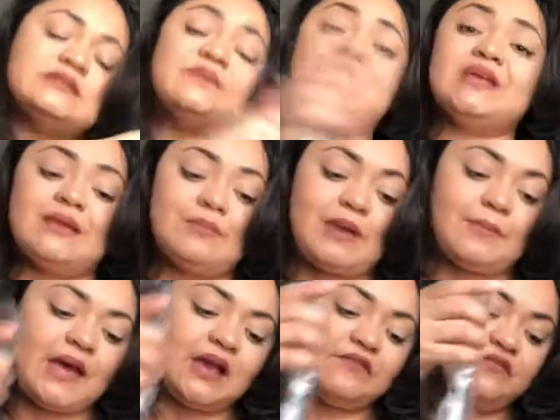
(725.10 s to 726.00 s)
Something in my
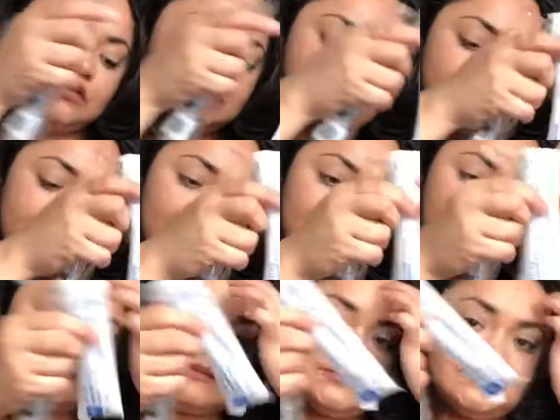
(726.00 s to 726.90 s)
bag feels
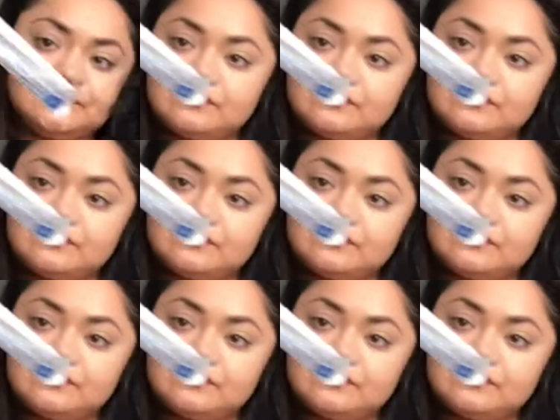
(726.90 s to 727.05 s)
wet.